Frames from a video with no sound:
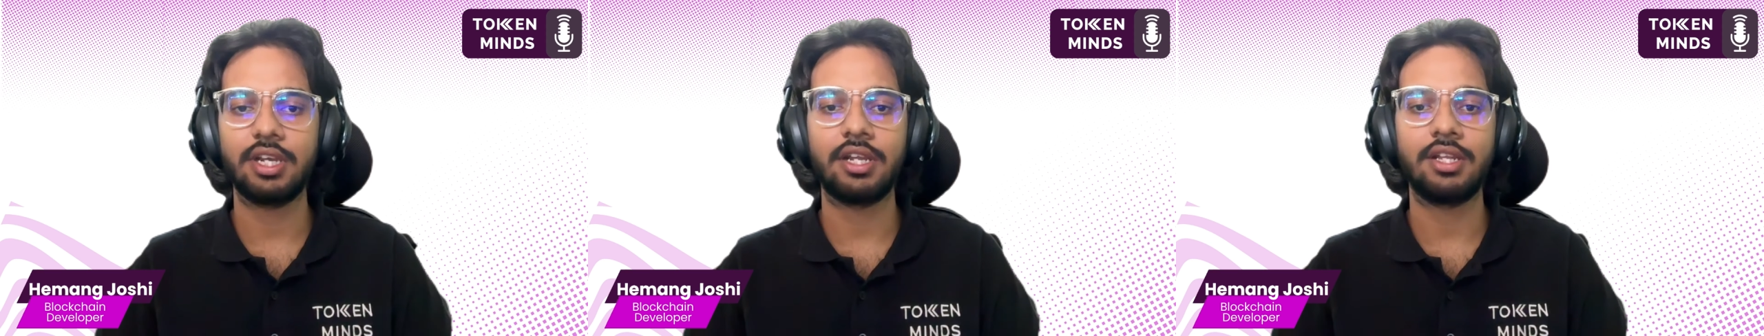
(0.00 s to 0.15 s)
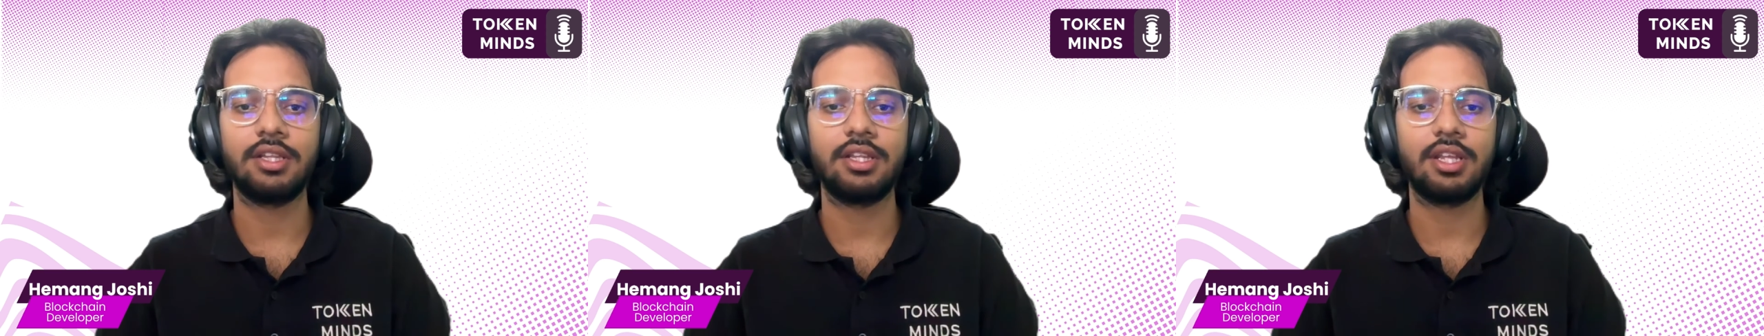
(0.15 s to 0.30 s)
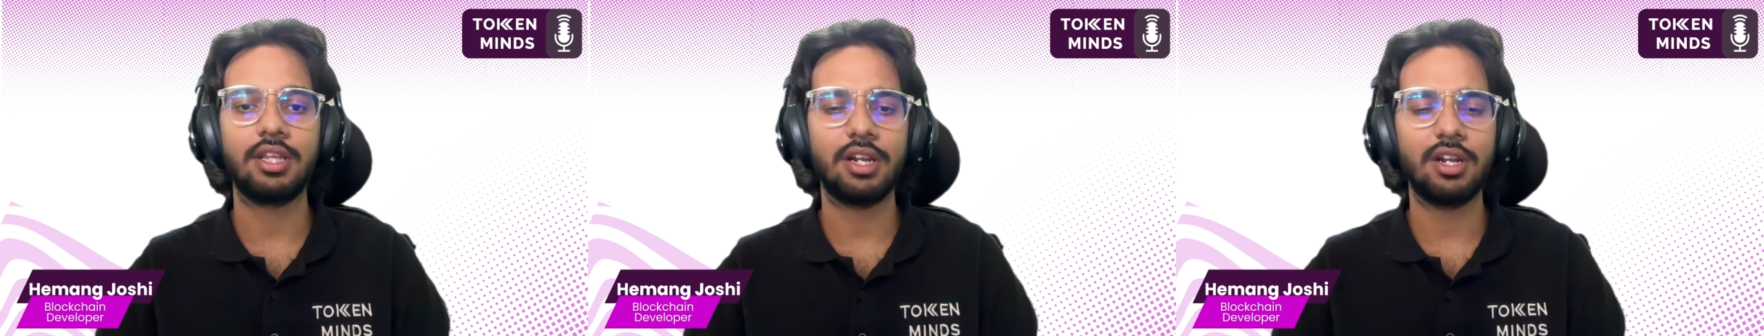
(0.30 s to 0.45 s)

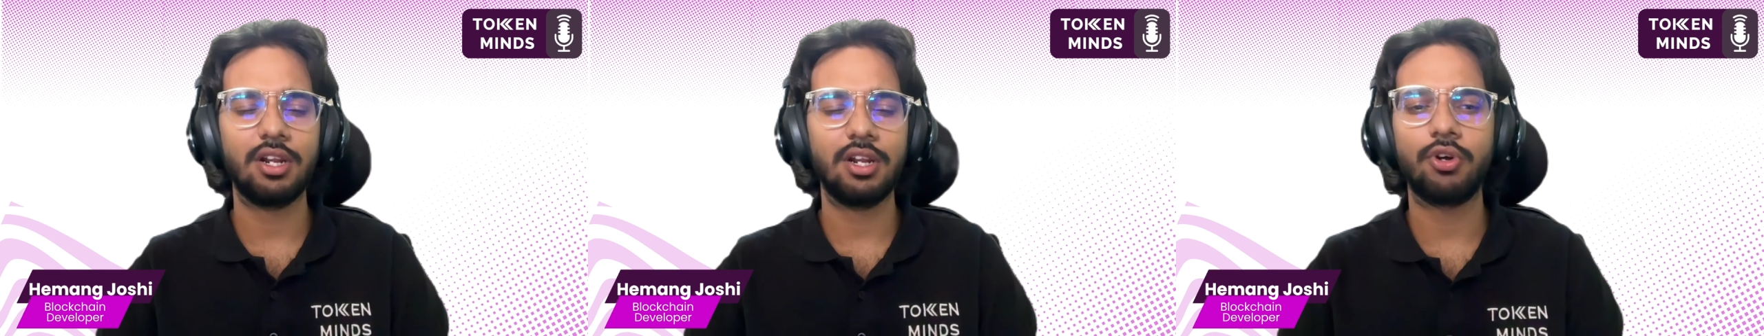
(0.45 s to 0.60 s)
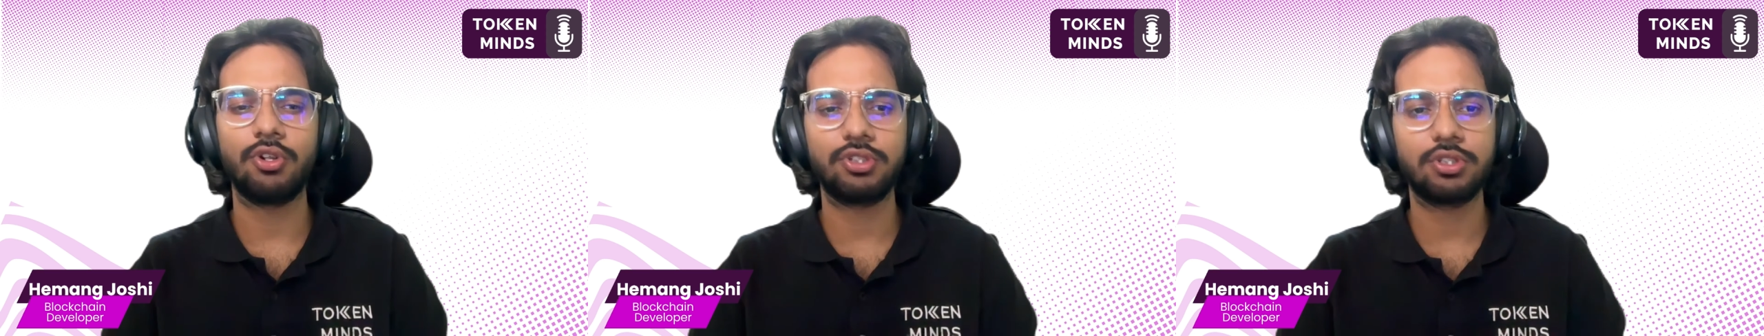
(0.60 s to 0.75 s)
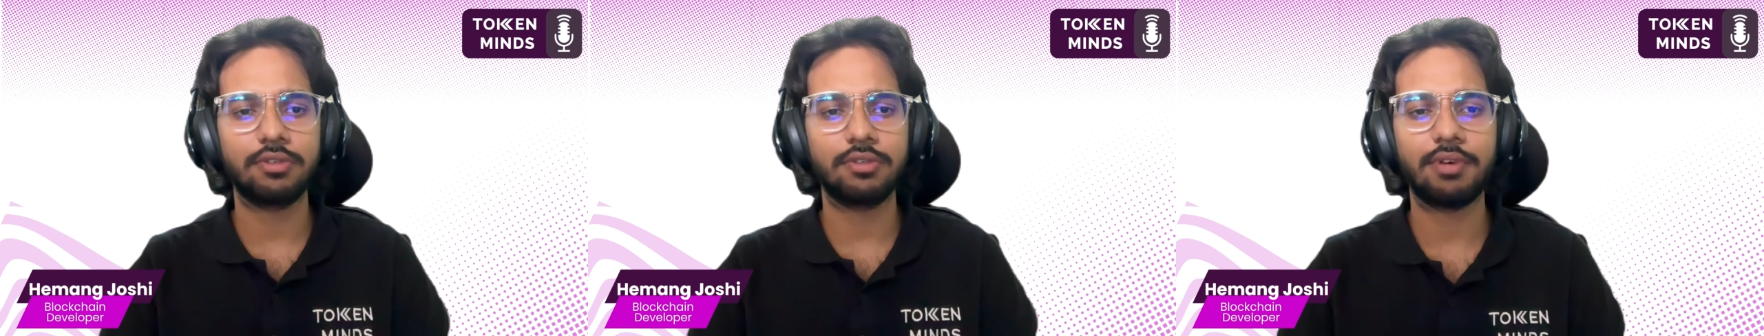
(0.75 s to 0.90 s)
and there are
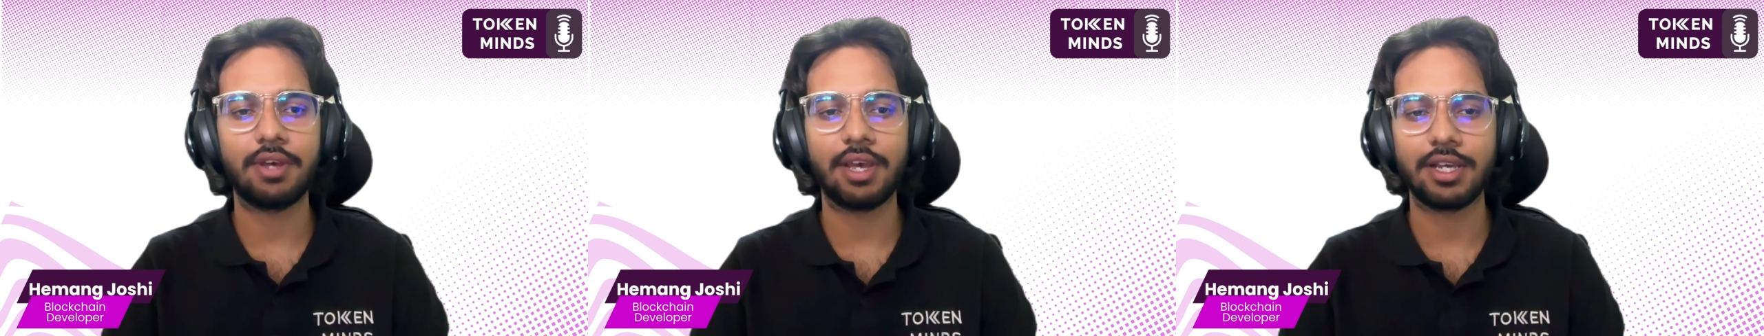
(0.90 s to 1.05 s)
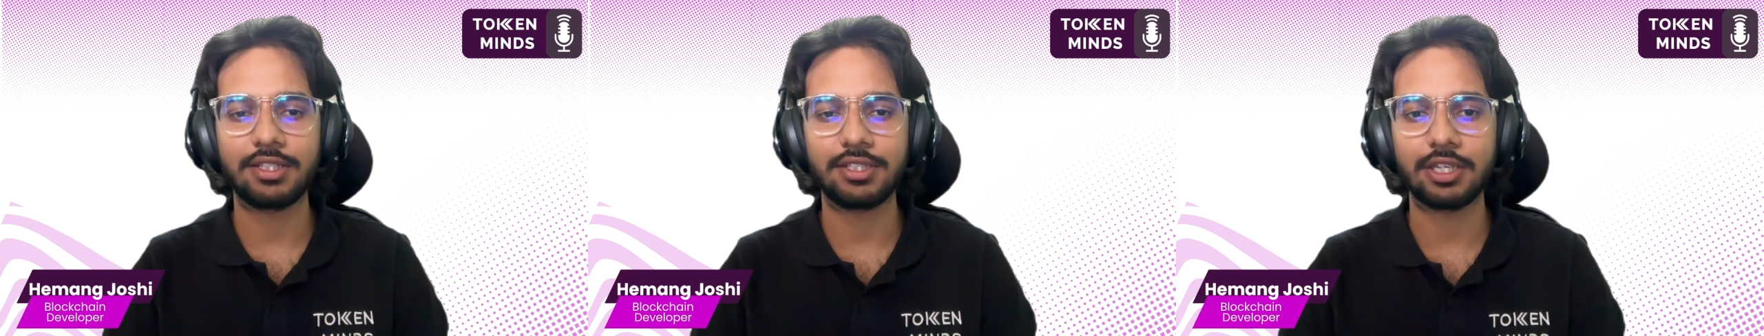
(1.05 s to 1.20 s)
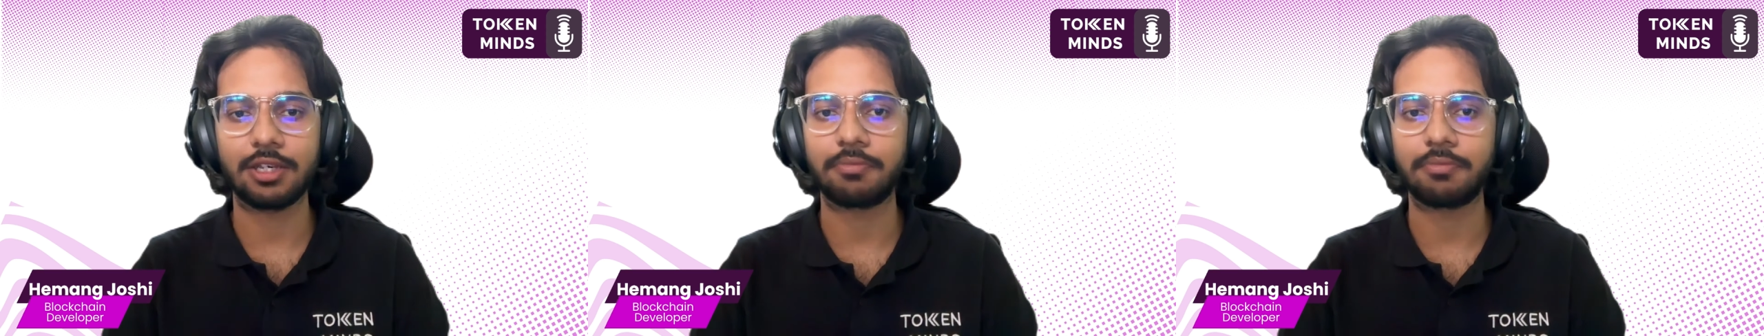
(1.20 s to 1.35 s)
lots of
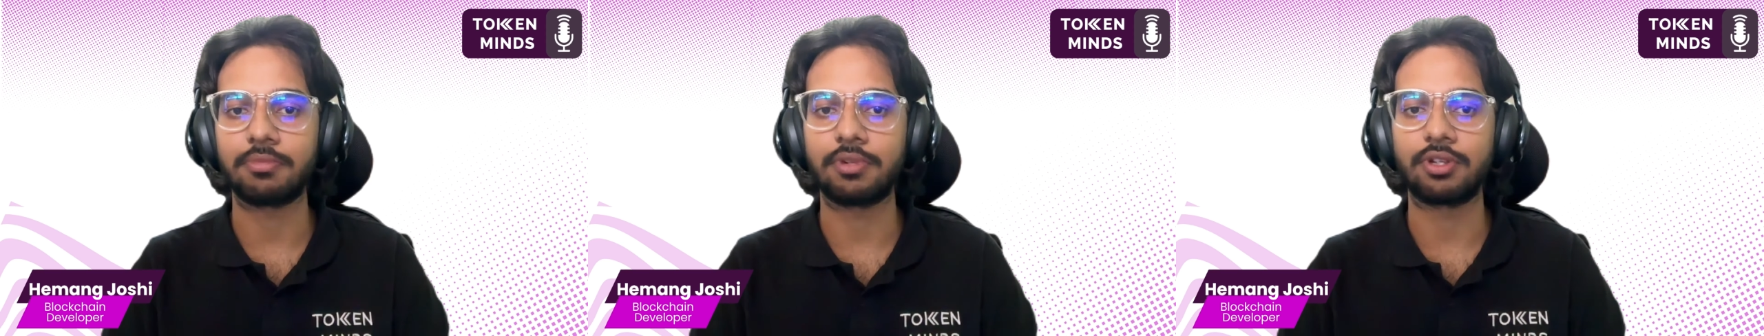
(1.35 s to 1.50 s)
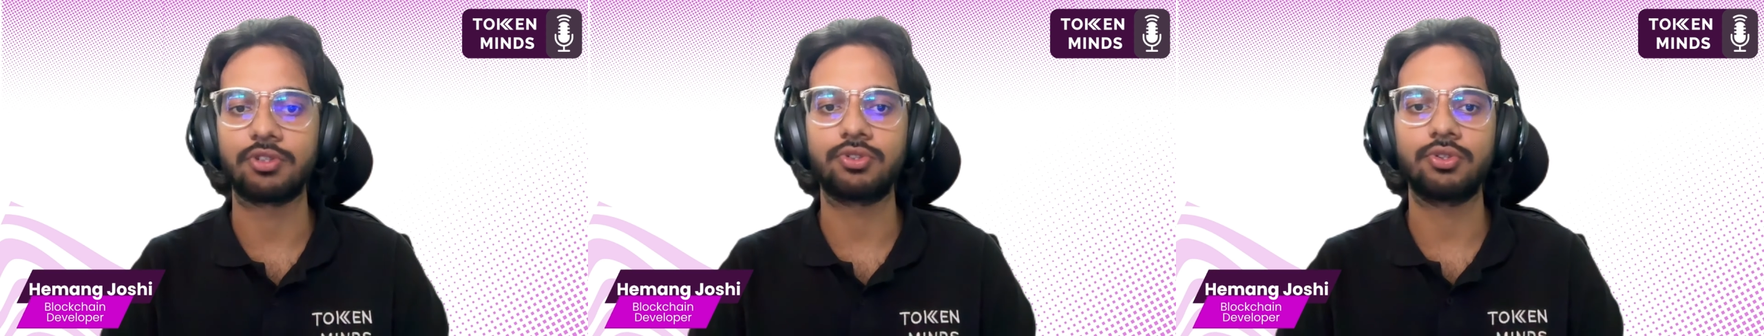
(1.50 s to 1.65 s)
hacks happening.